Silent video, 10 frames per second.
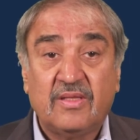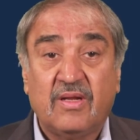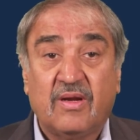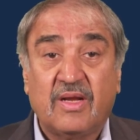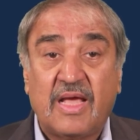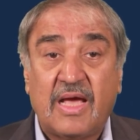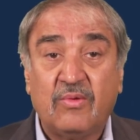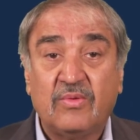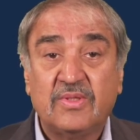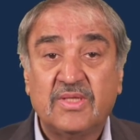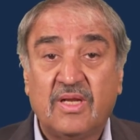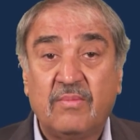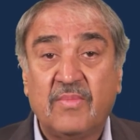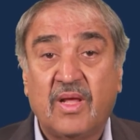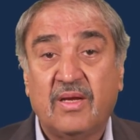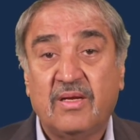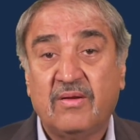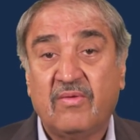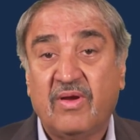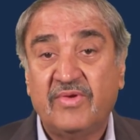there are countless alumni
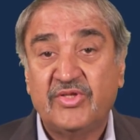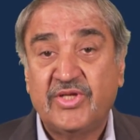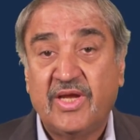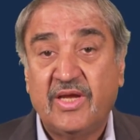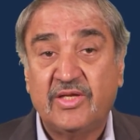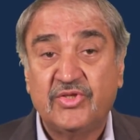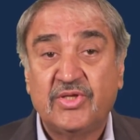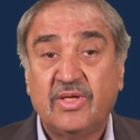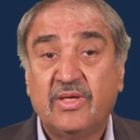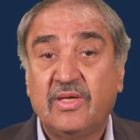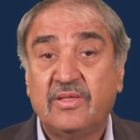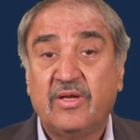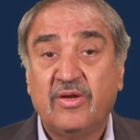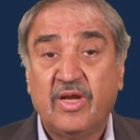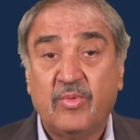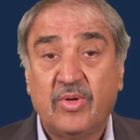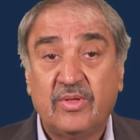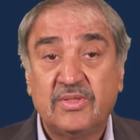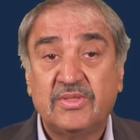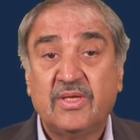driving change in their
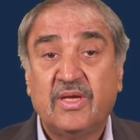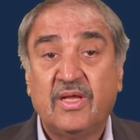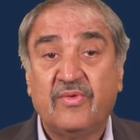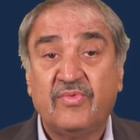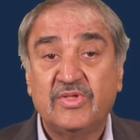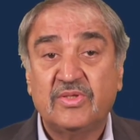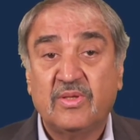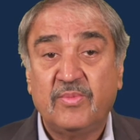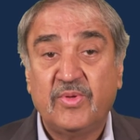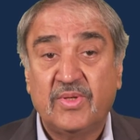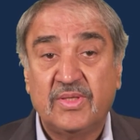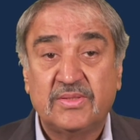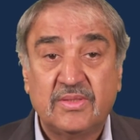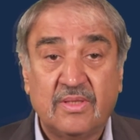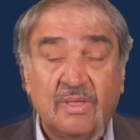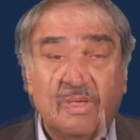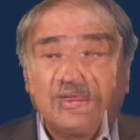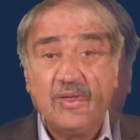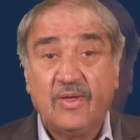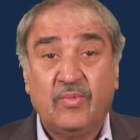neighborhoods and regional communities.
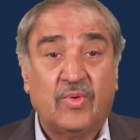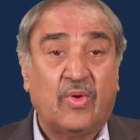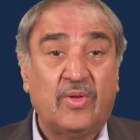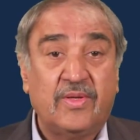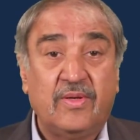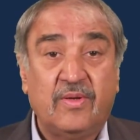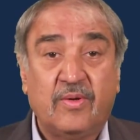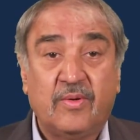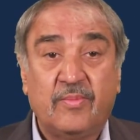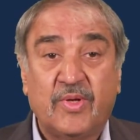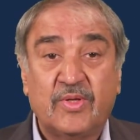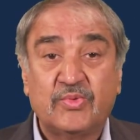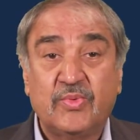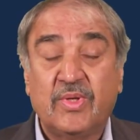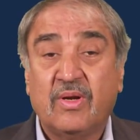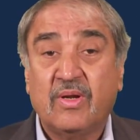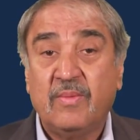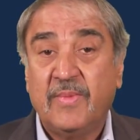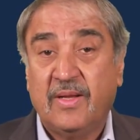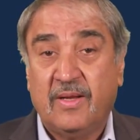We are all here because we are
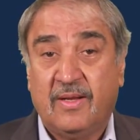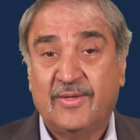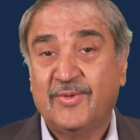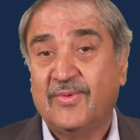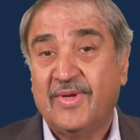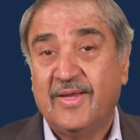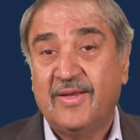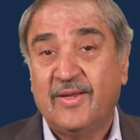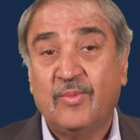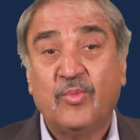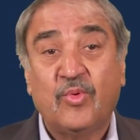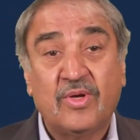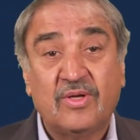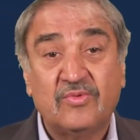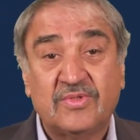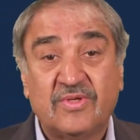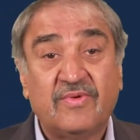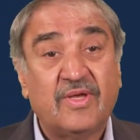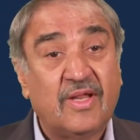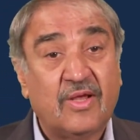committed to creating a more inclusive
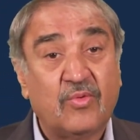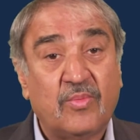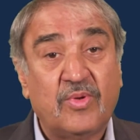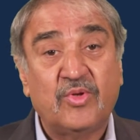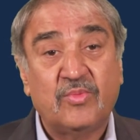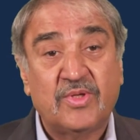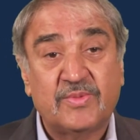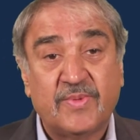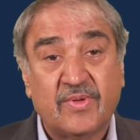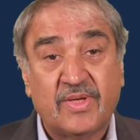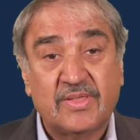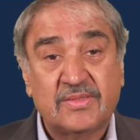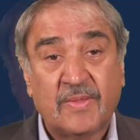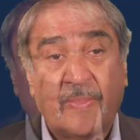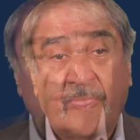and equitable human experience.